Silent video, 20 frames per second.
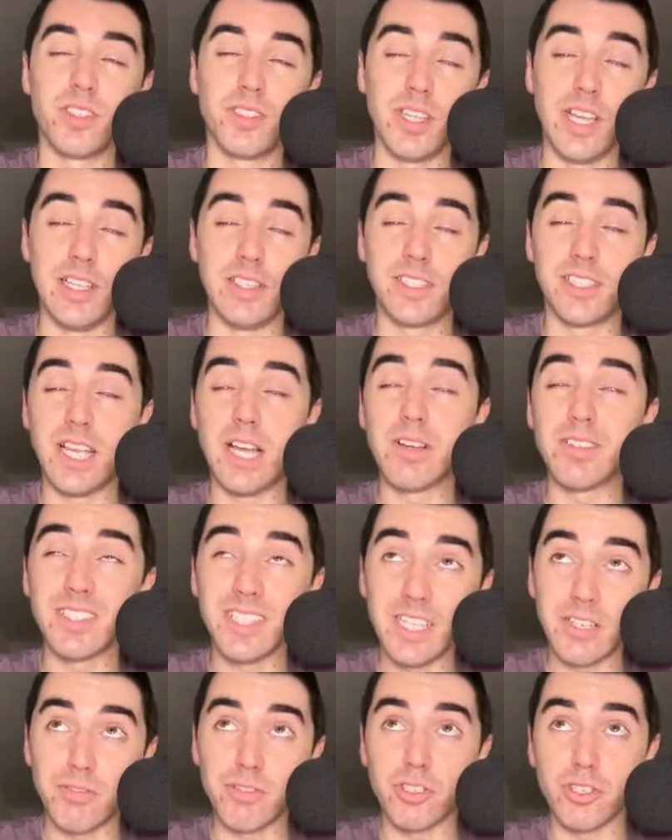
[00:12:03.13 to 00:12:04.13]
it sounds
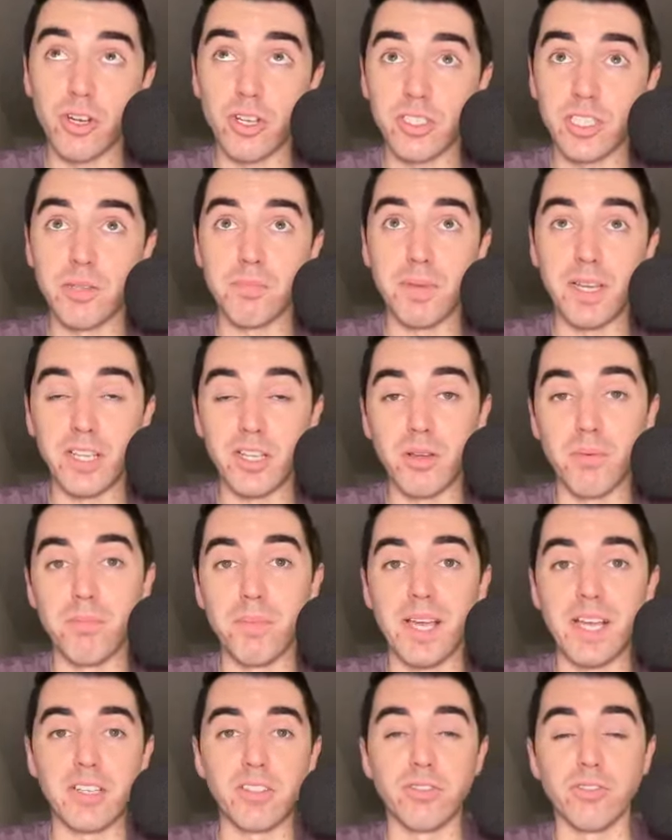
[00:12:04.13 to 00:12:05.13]
like Richarlison might come
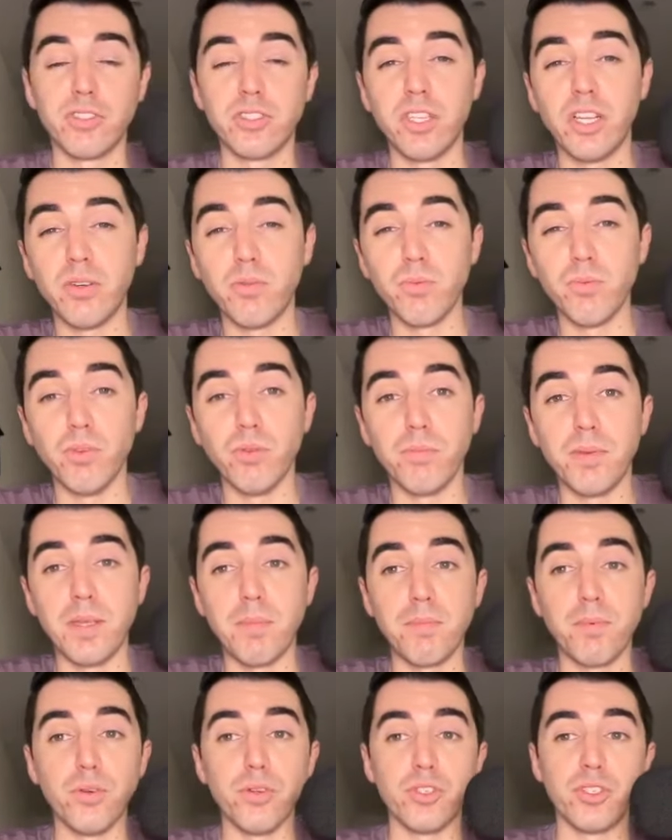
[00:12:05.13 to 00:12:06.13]
back. So Sung will be
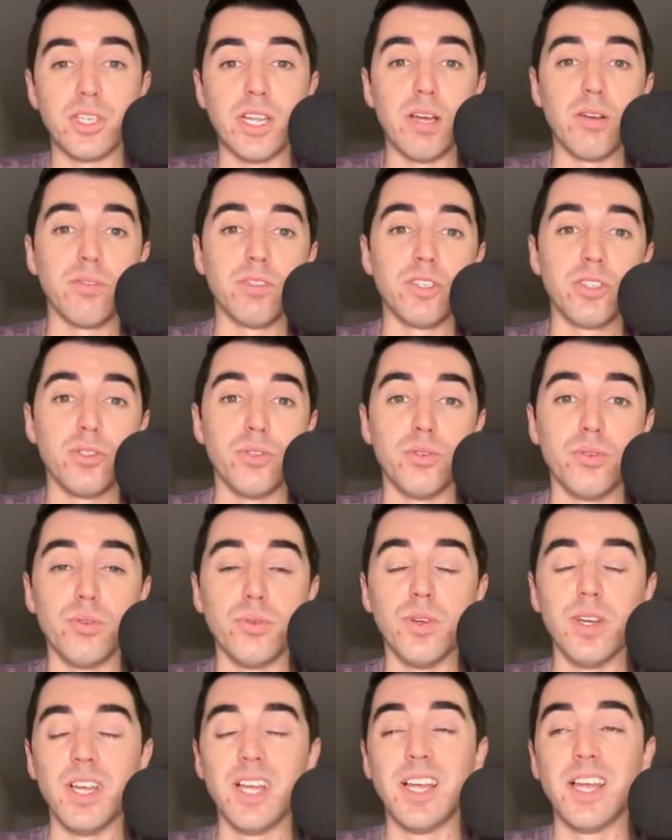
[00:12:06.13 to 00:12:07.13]
pushed out
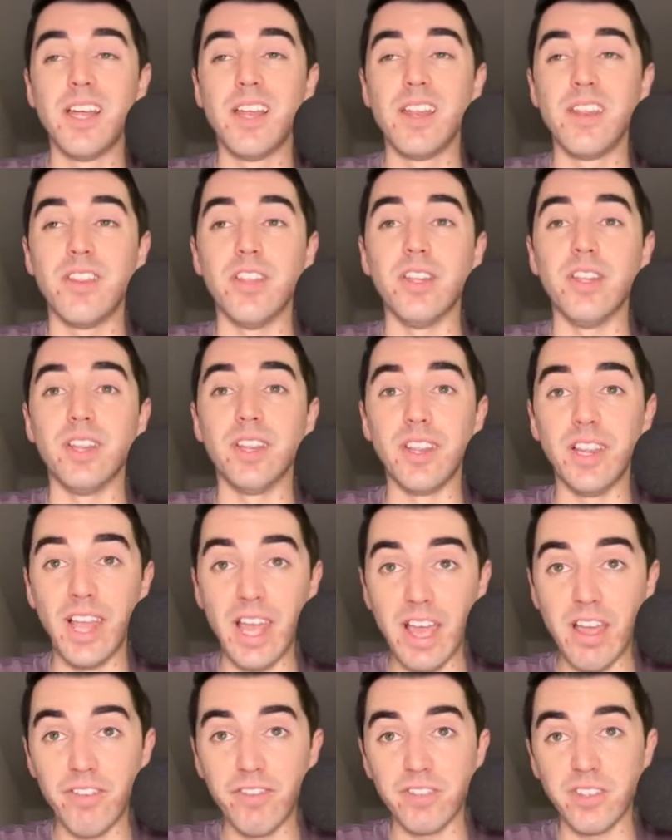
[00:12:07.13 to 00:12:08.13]
to the
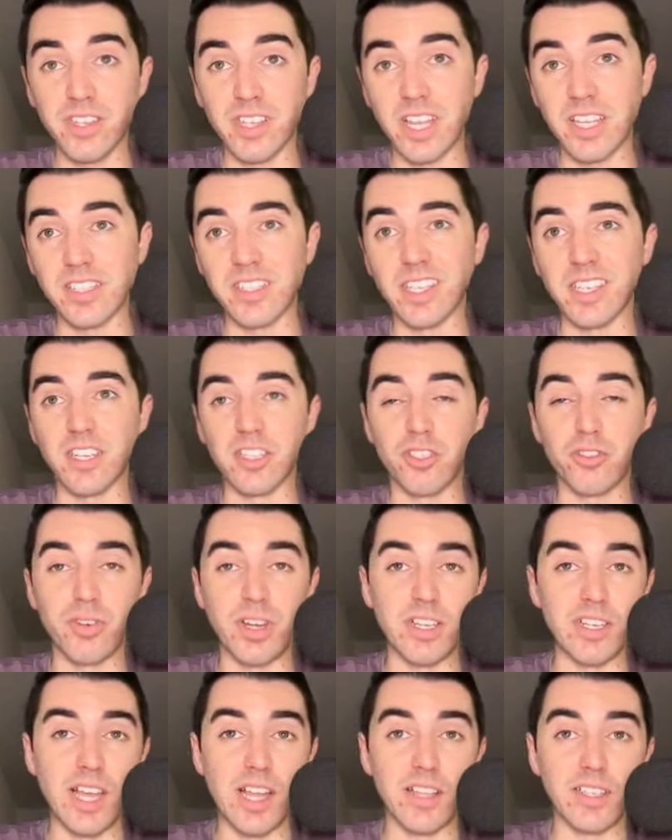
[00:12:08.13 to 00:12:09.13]
left against like a
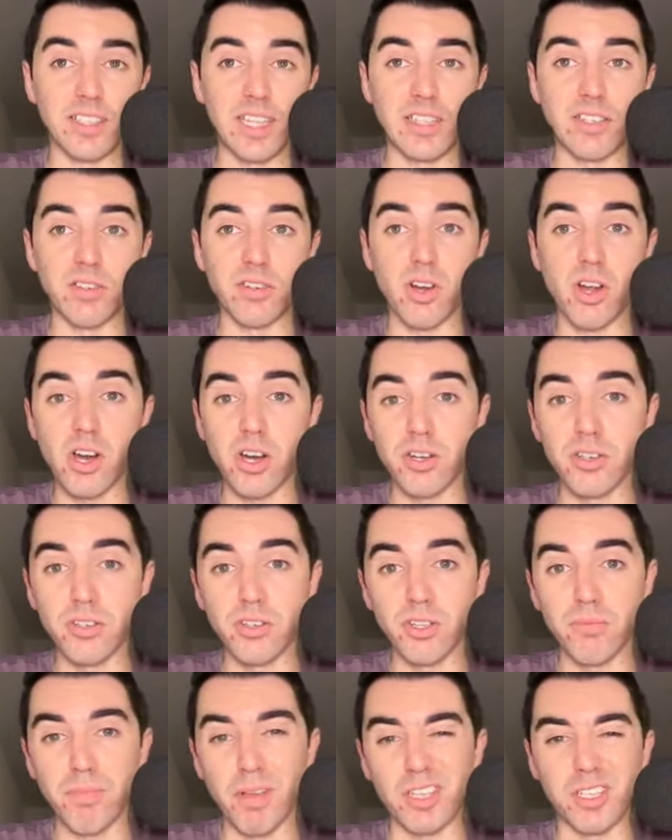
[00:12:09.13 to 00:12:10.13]
Trent
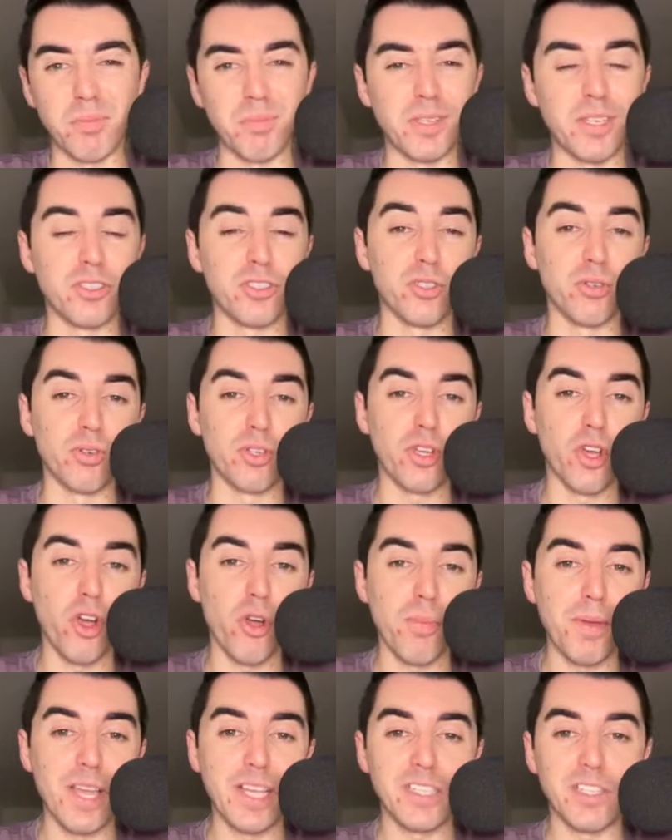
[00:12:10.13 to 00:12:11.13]
Alexander-Arnold, possibly a Joe
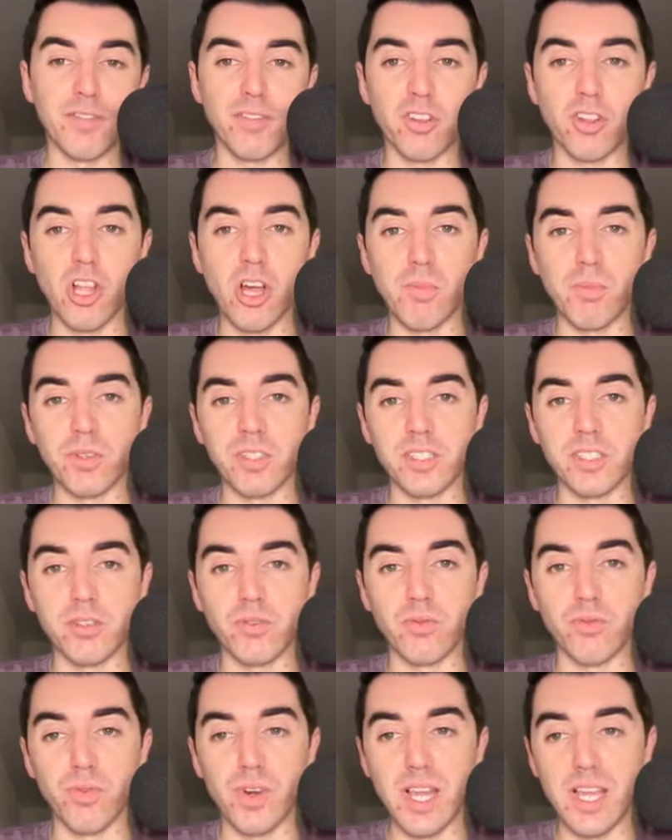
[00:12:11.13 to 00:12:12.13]
Gomez if Klopp wants
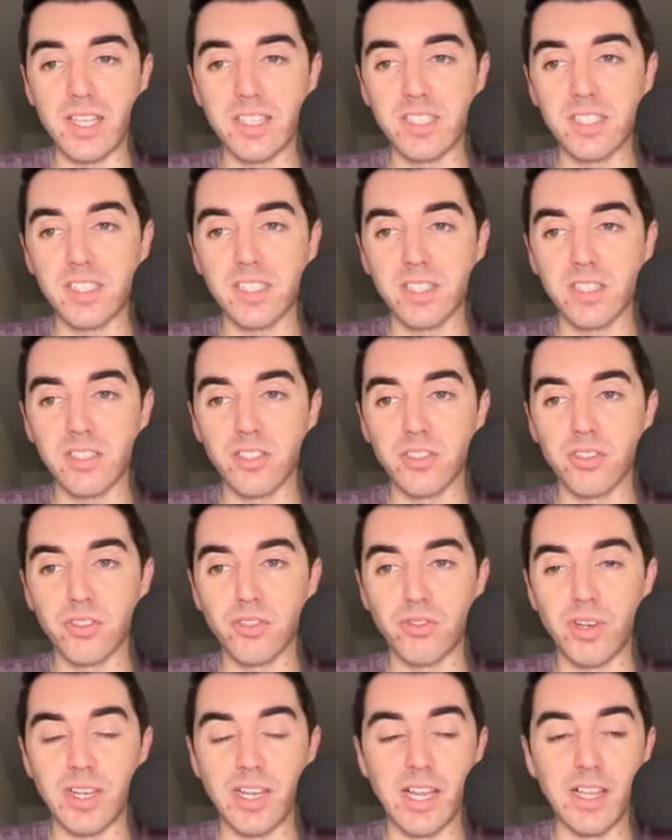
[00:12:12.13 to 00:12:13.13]
to rest
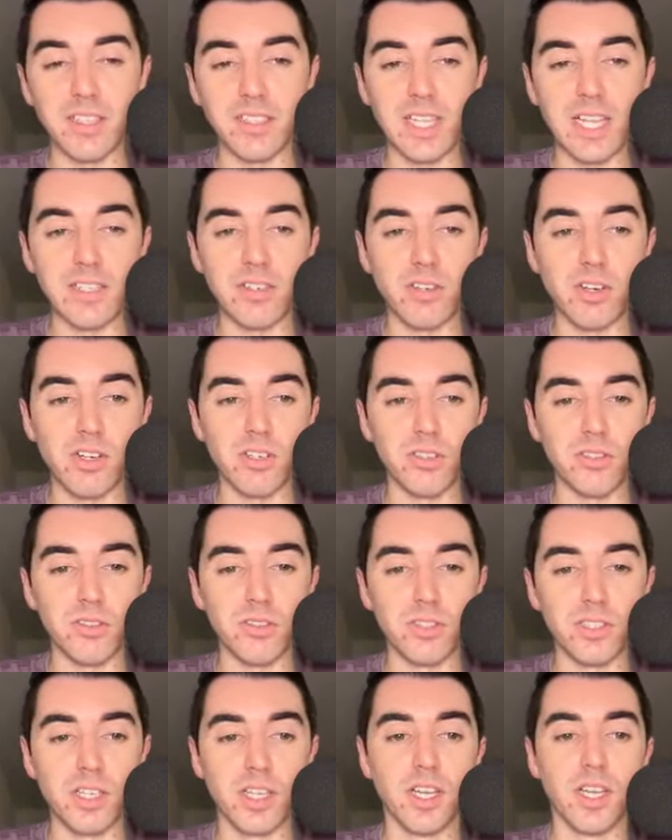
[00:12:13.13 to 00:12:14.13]
Trent
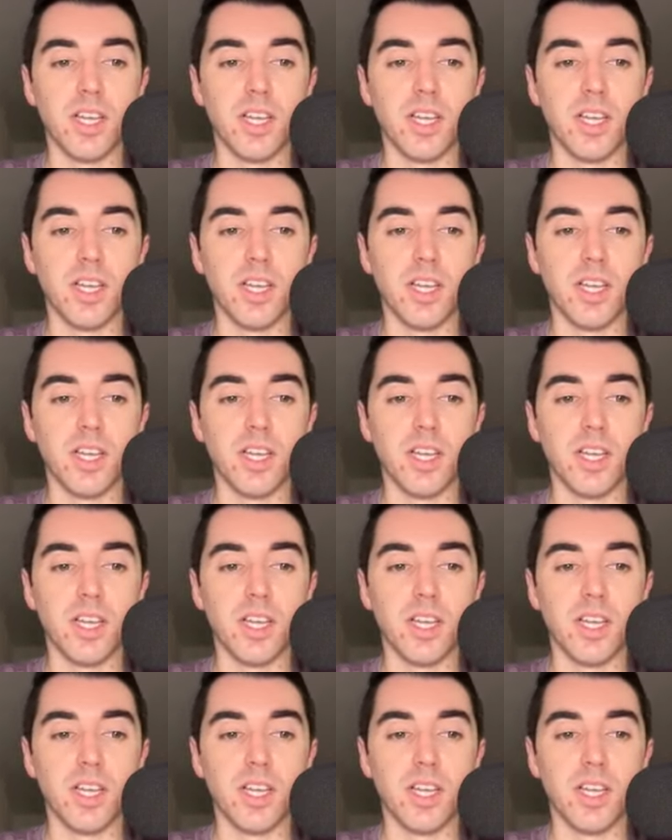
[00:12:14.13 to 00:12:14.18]
Alexander-Arnold.